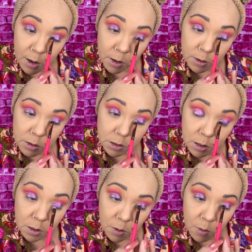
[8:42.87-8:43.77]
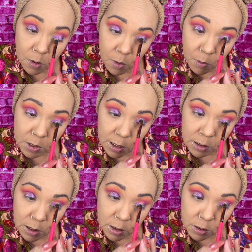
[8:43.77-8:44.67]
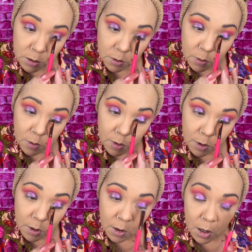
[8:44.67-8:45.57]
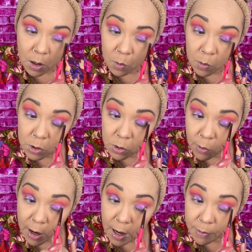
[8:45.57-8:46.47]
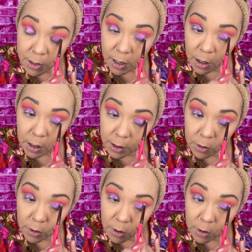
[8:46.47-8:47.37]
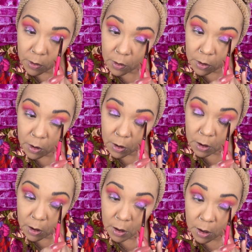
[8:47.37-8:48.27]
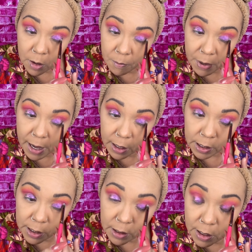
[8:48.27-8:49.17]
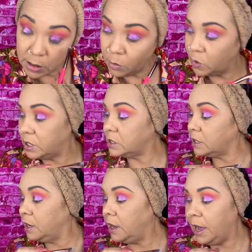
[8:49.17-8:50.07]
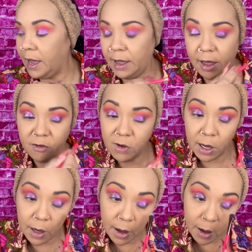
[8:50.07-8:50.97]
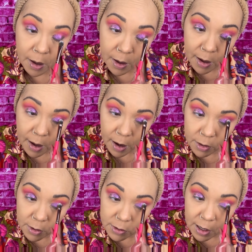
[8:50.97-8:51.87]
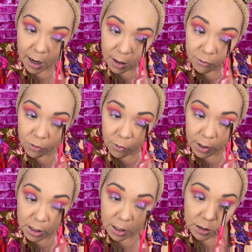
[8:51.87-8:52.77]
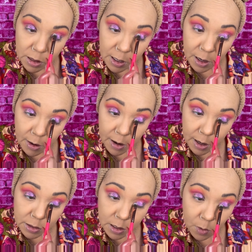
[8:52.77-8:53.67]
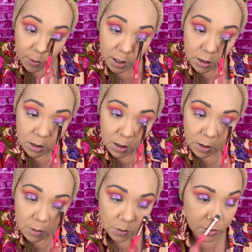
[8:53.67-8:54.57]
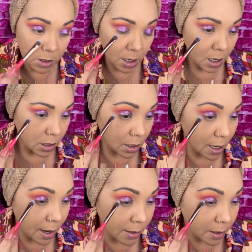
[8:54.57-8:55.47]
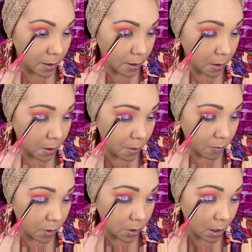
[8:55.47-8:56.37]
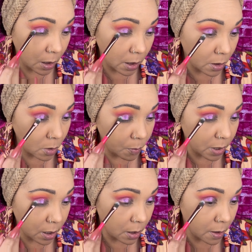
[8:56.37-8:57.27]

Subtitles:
So what I did do was grab an LA Girl palette, and what is it? Hey Hey Vacay. And there's an olive green in there I think we can use to kind of give us a little bit